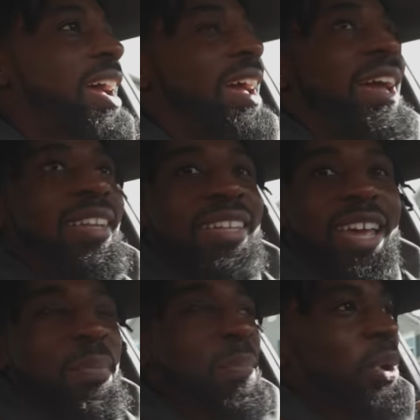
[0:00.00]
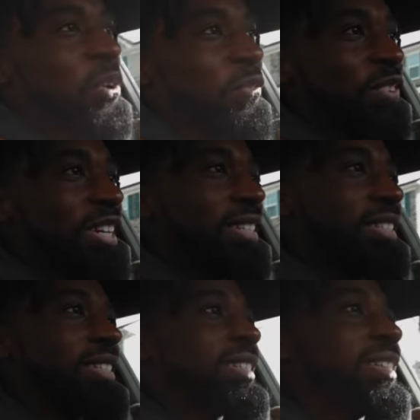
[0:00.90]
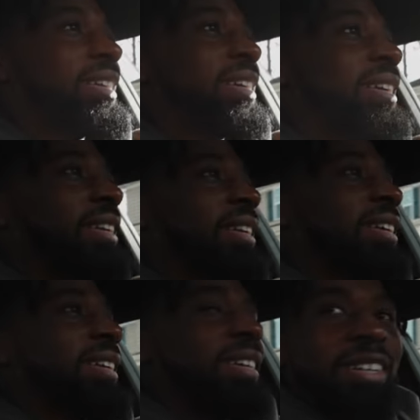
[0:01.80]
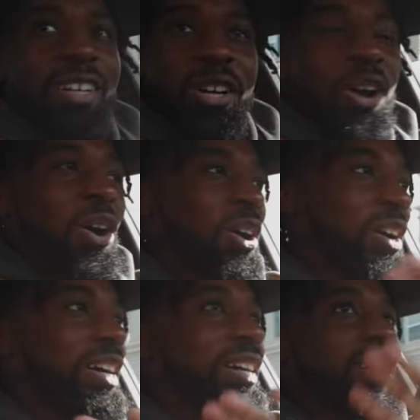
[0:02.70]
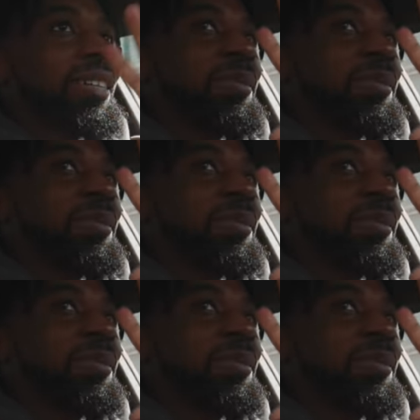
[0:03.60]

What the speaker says: I had that perfect car